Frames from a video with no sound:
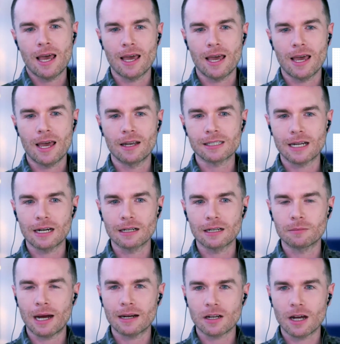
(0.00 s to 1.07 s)
And I started
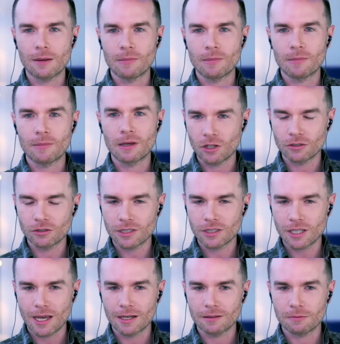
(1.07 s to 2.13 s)
part-time at McDonald's,
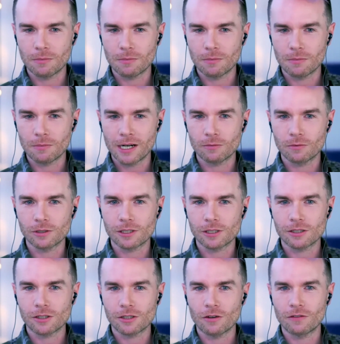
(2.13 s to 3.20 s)
and my job was
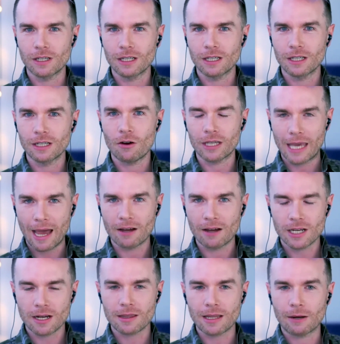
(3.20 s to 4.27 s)
serving on the
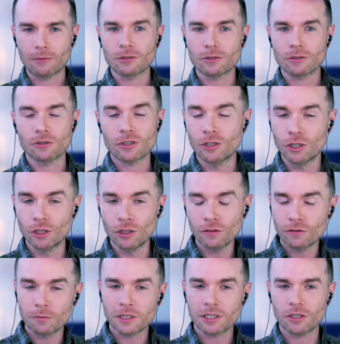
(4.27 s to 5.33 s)
counter. That was also new
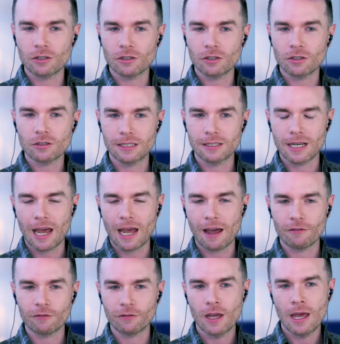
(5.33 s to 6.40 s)
for McDonald's. They didn't
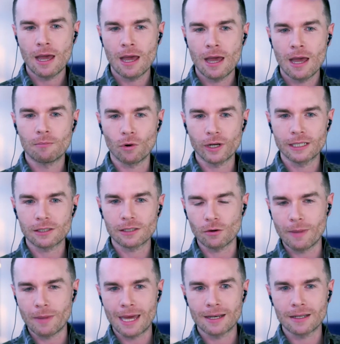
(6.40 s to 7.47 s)
have boys
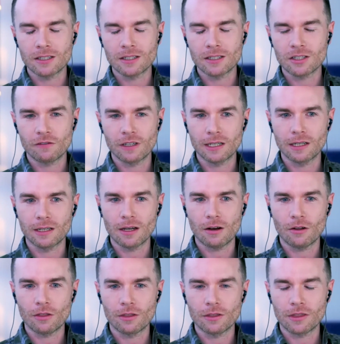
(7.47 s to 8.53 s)
or men serving
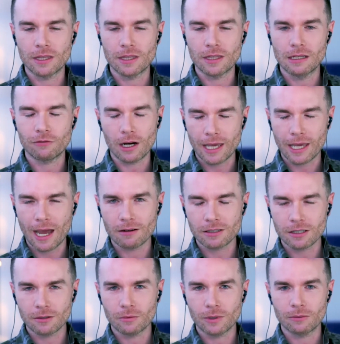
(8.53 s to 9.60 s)
on the front
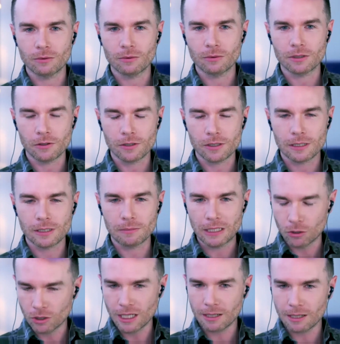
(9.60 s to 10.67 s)
counter. We were supposed to be
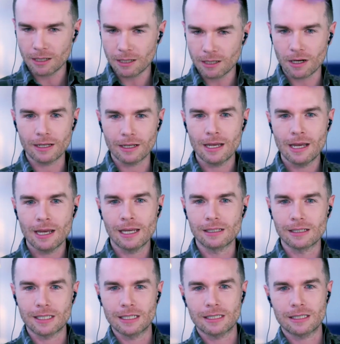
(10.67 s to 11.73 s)
cooking, but I
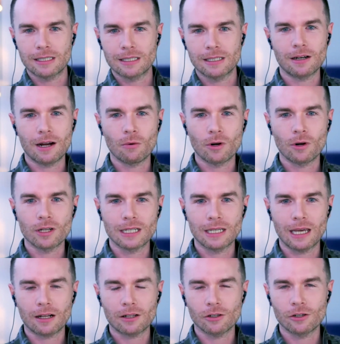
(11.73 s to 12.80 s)
insisted that I wanted to
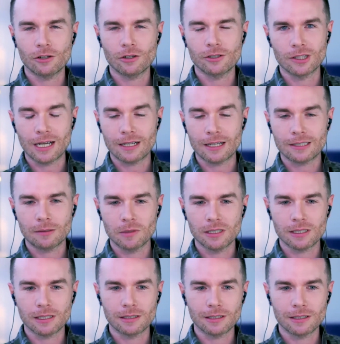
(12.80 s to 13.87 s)
get closer to the
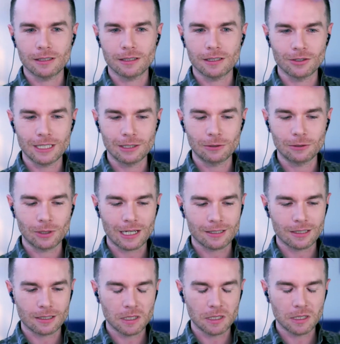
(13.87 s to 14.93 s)
customers and, deal with
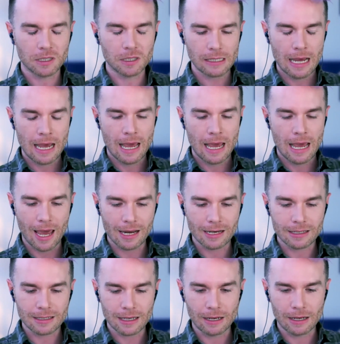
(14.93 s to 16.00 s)
customers.
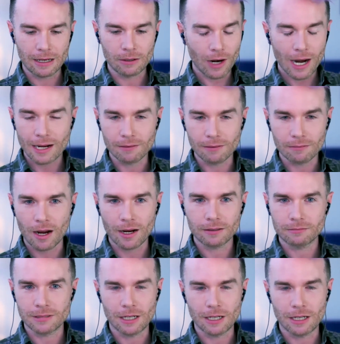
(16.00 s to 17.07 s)
And it was great. I
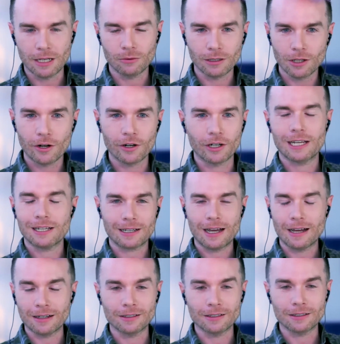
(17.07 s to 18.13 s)
dealt with a lot
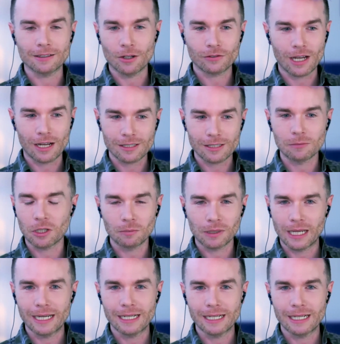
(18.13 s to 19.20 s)
of customer
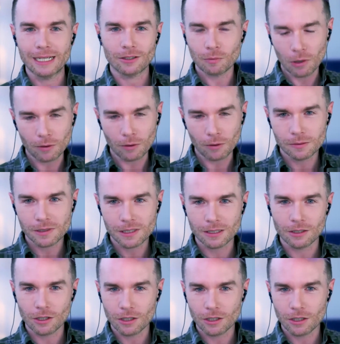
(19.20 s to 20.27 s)
complaints, a lot of problems, a
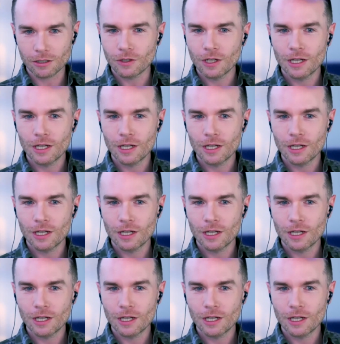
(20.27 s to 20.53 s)
lot of